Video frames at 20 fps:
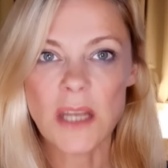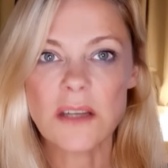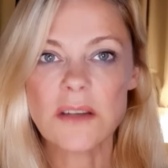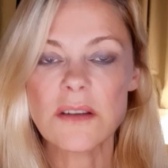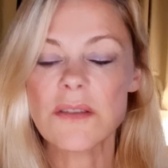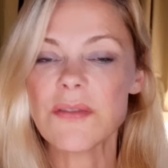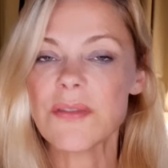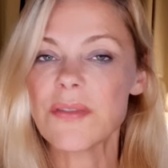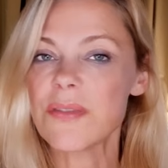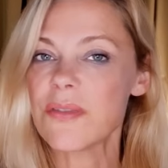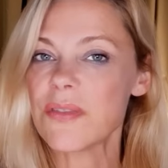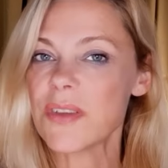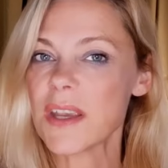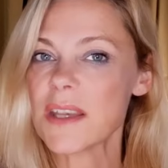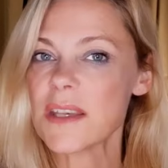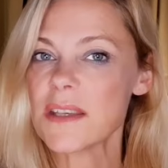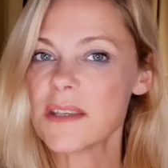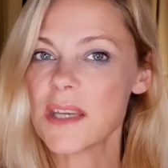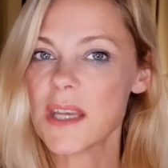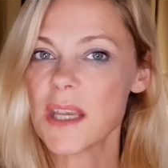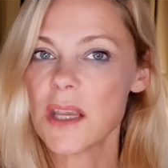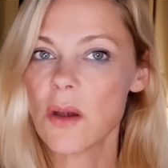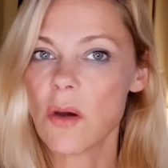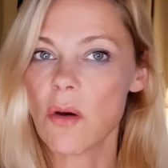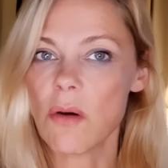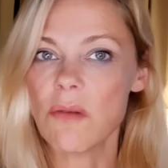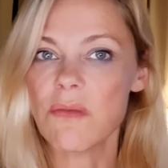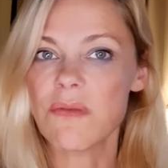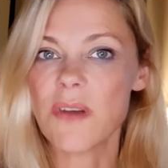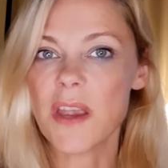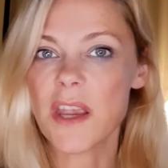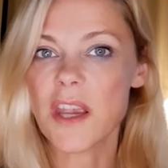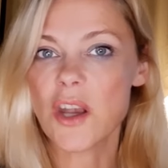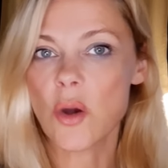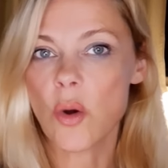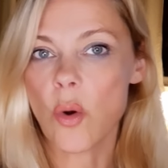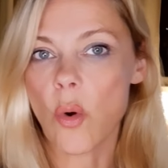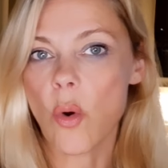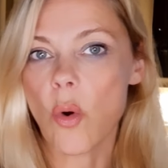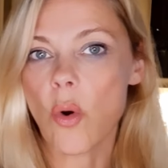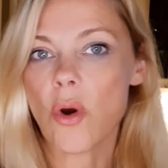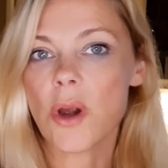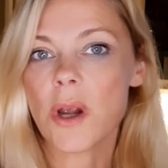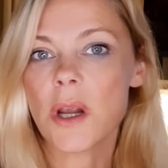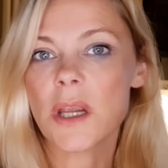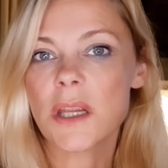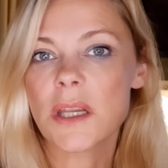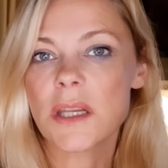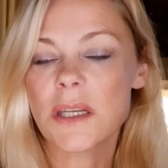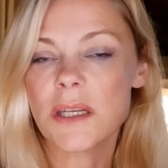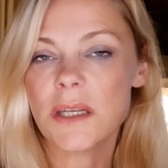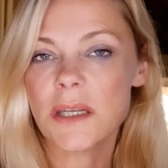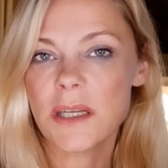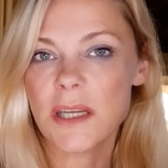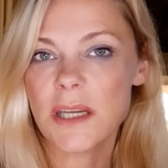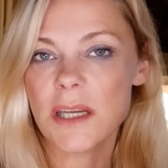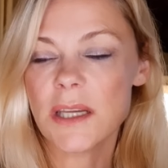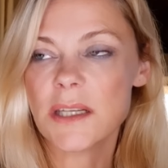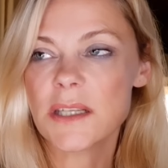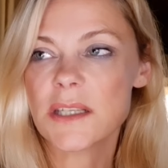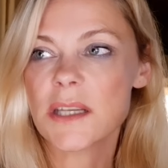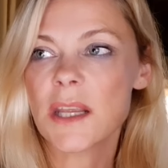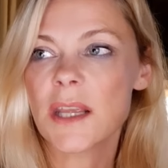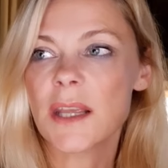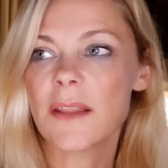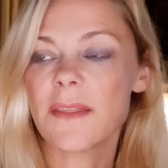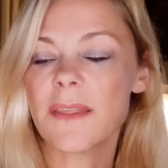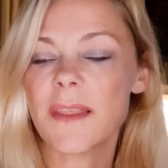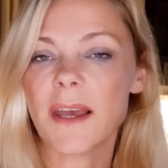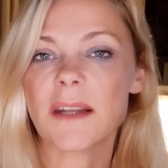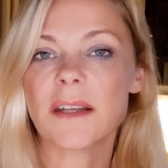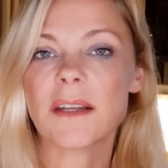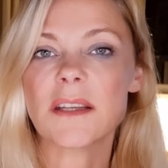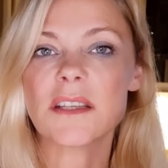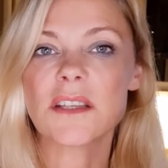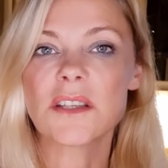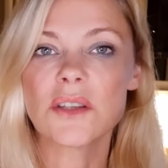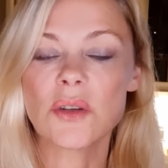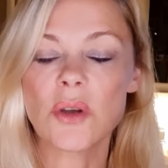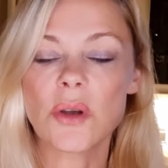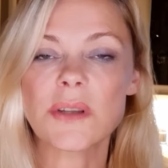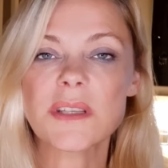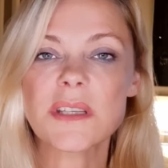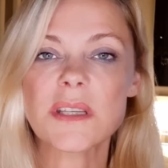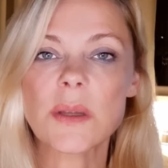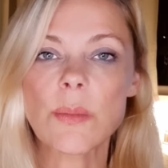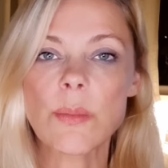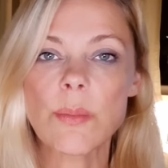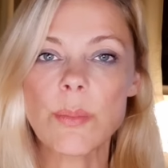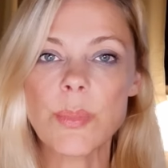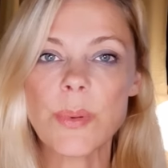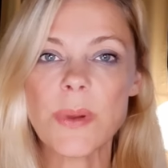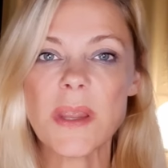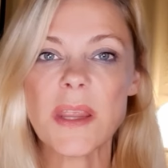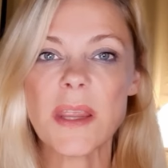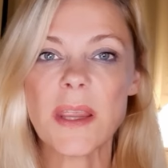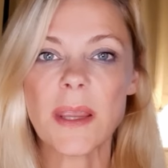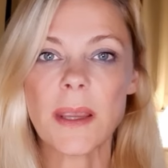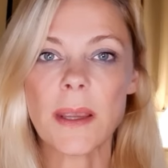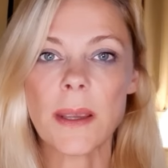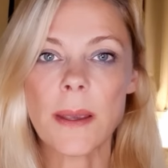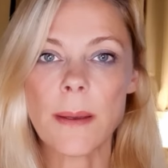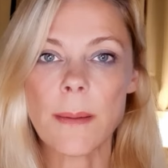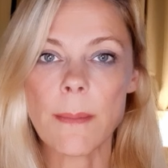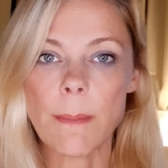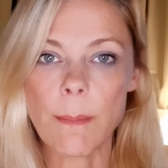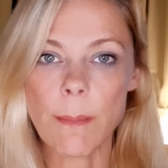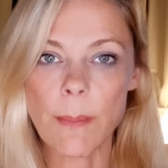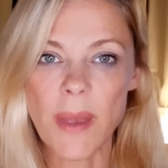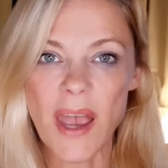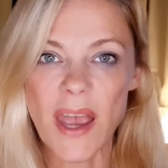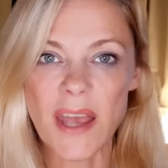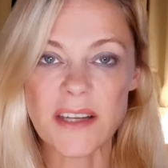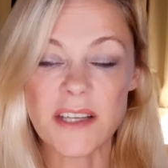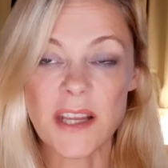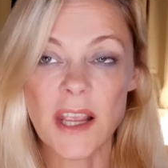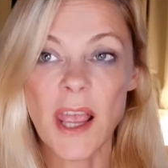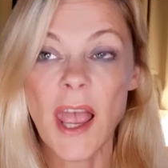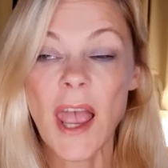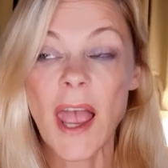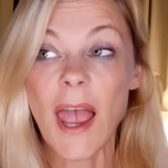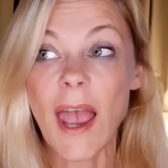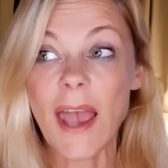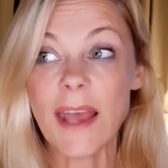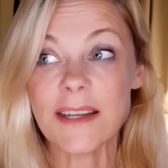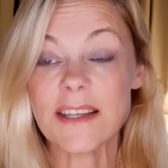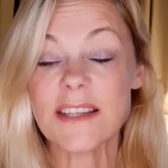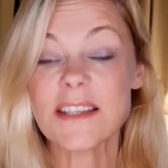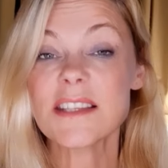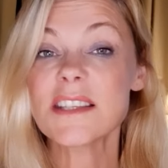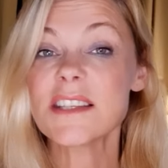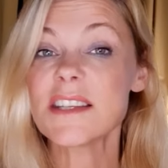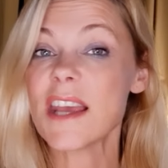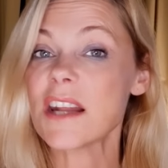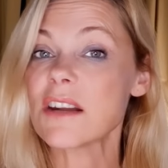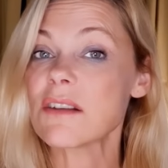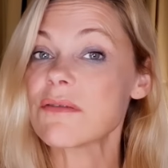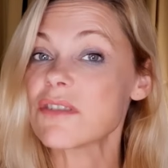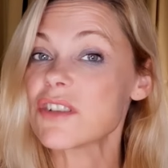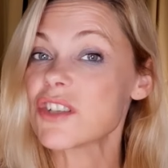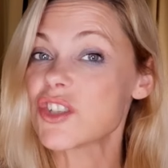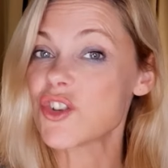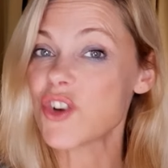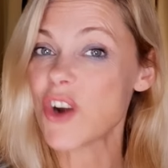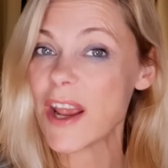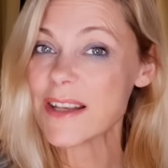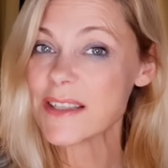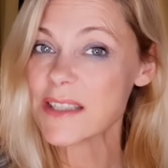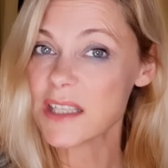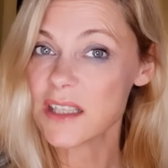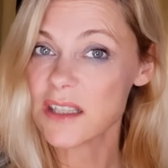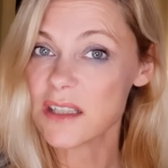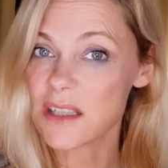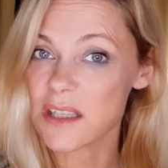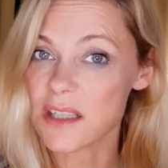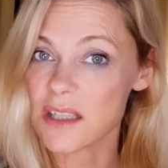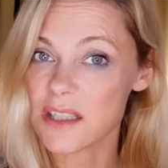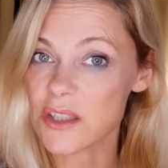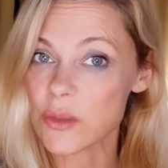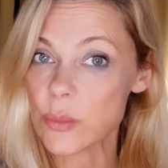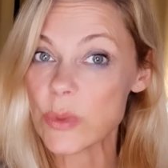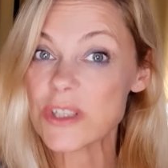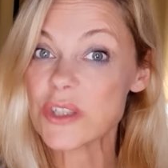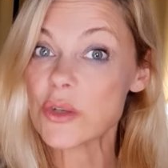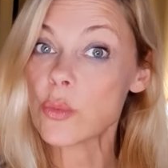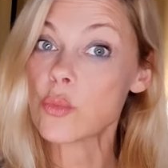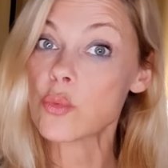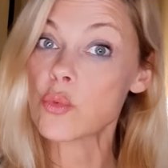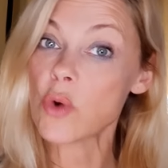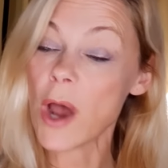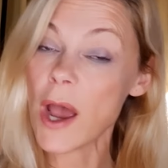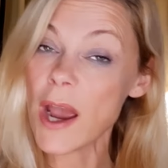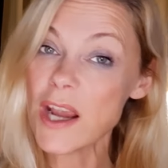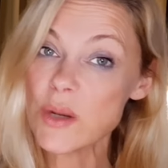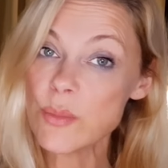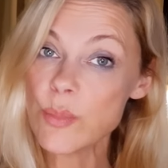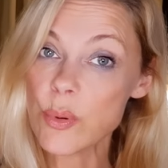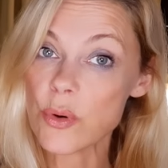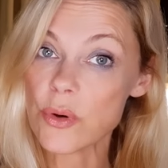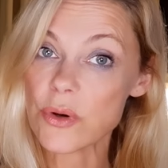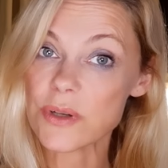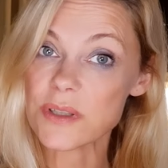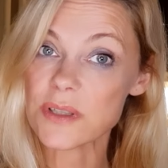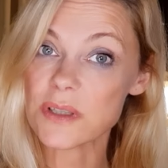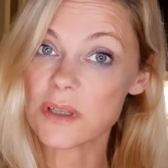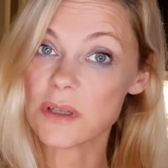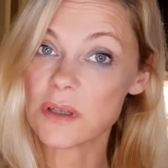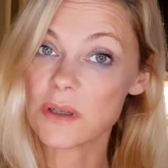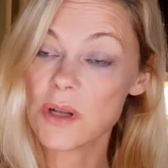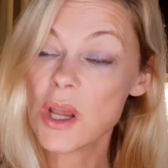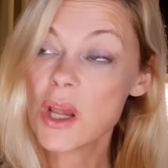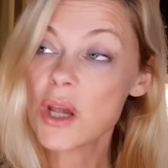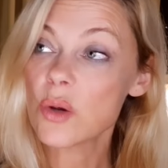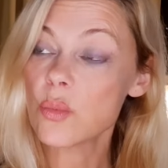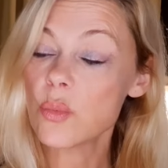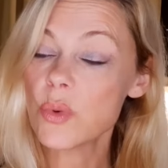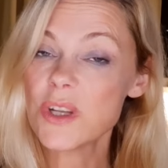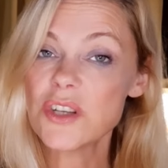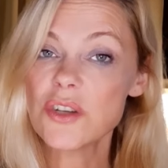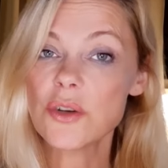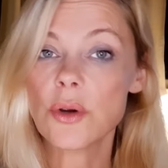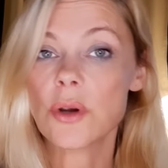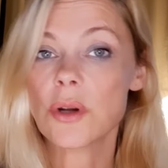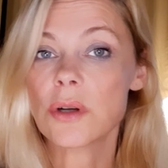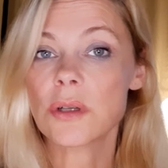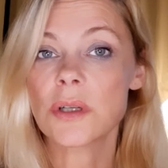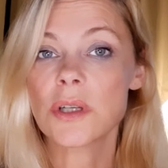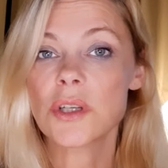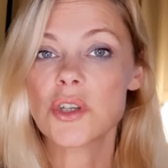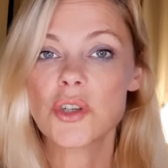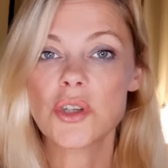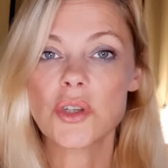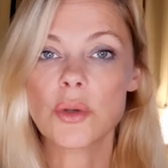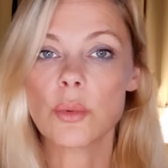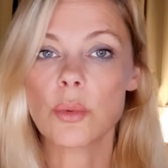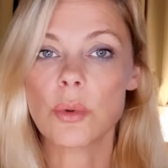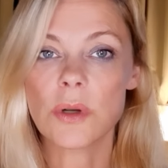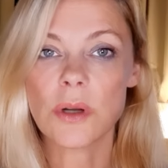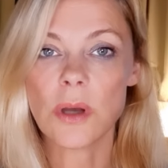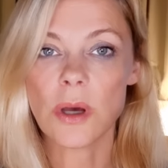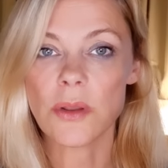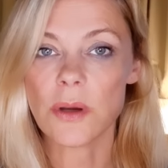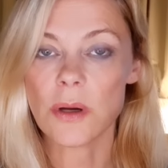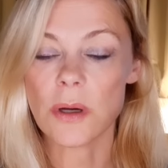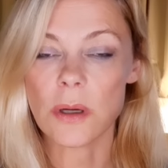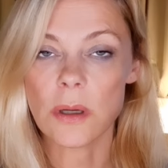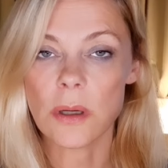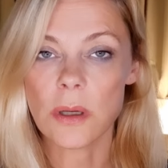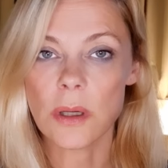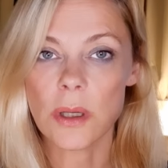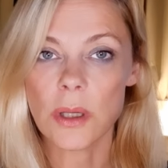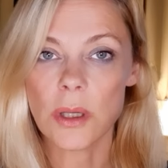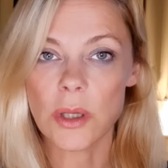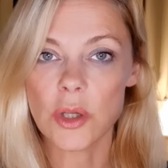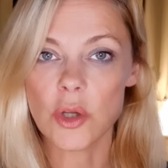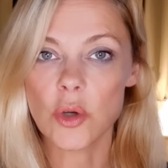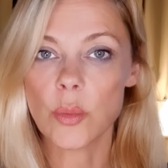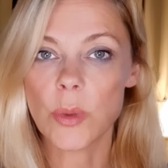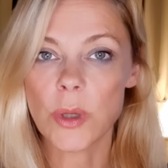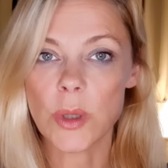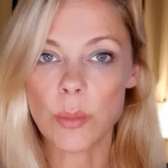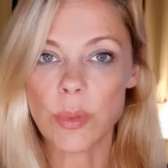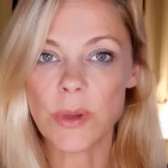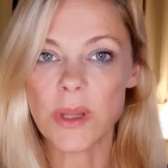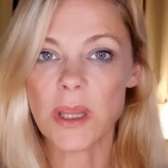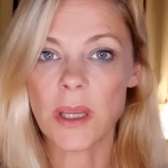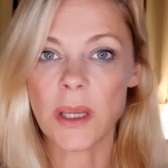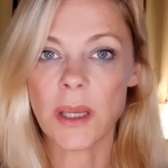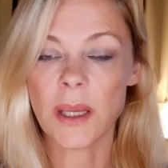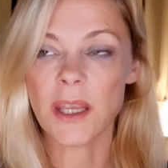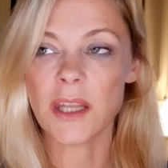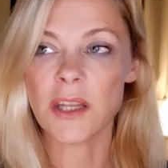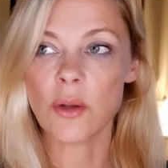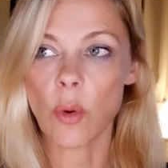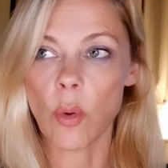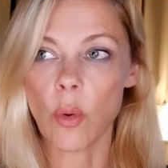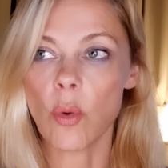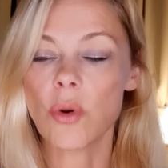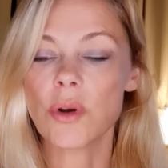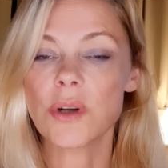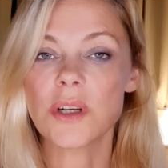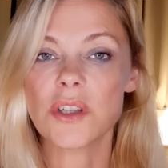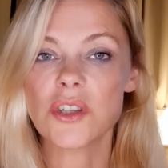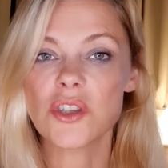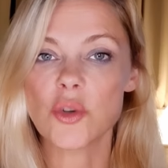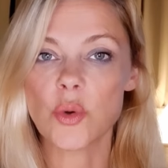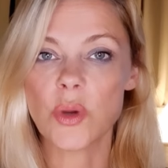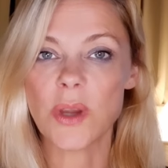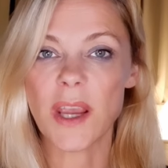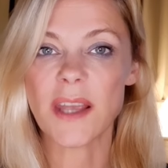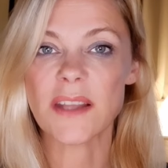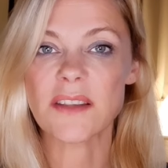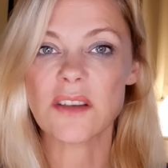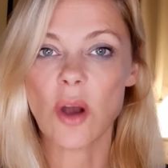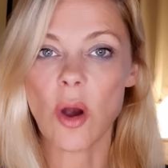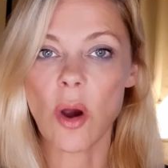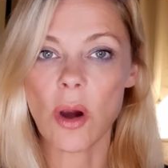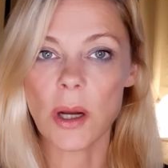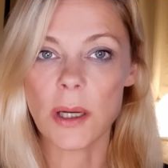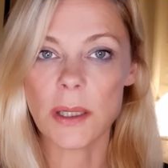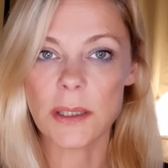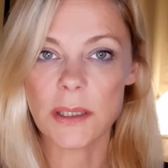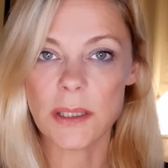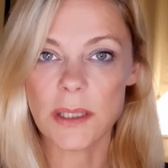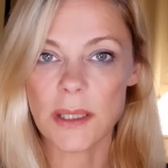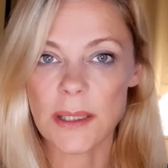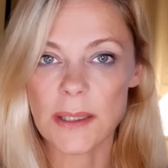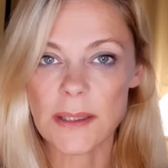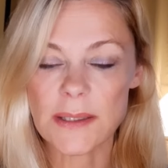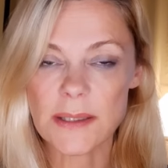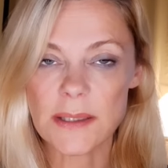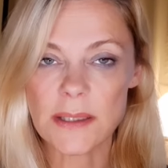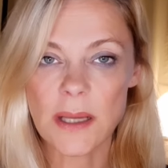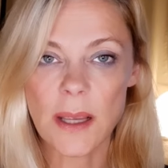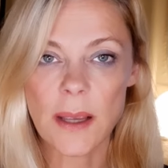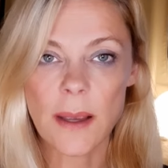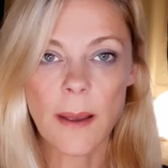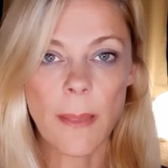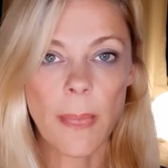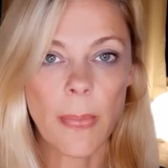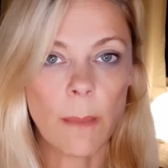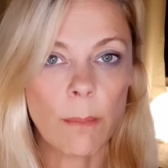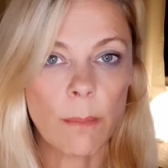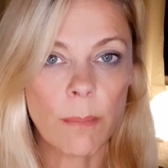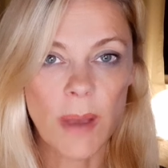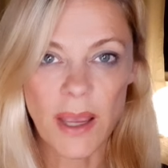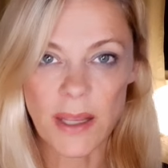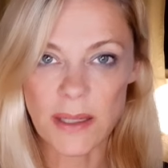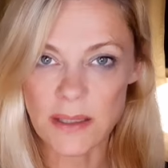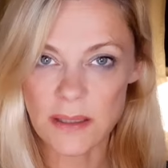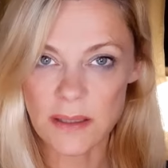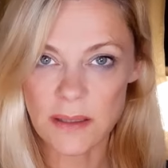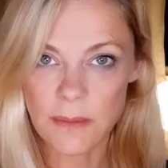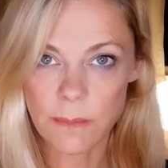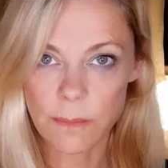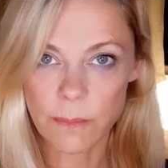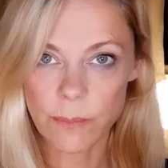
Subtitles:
The fixing of a core need that is not being met. And instead of addressing this with the right person, we turn to another human being in order to get our needs met.